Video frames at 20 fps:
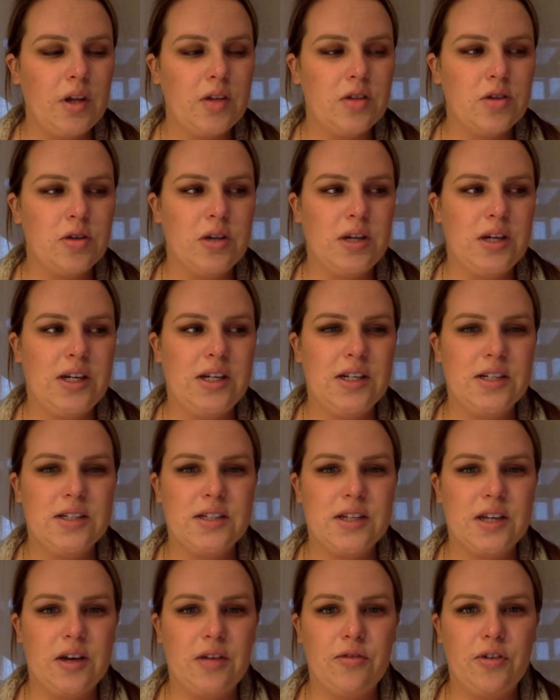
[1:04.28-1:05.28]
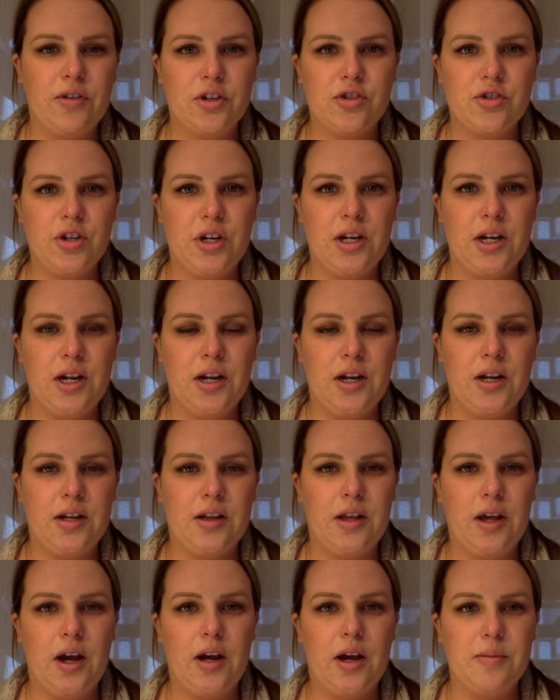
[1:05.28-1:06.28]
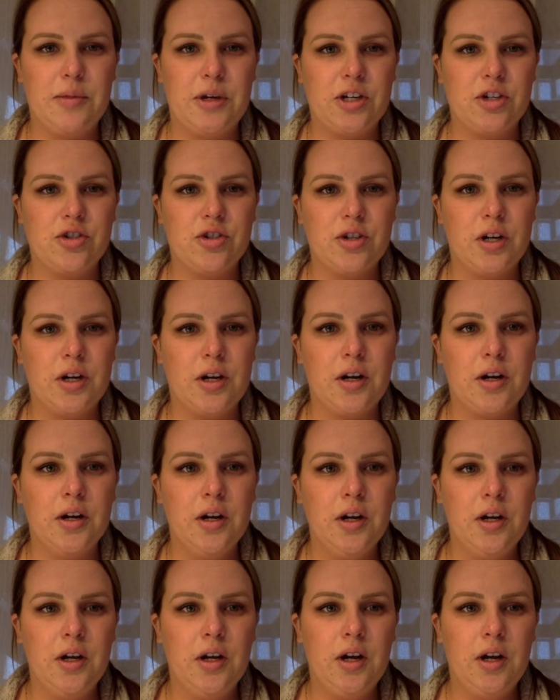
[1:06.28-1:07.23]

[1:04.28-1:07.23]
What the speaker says: so that he doesn't get frustrated and that I make sure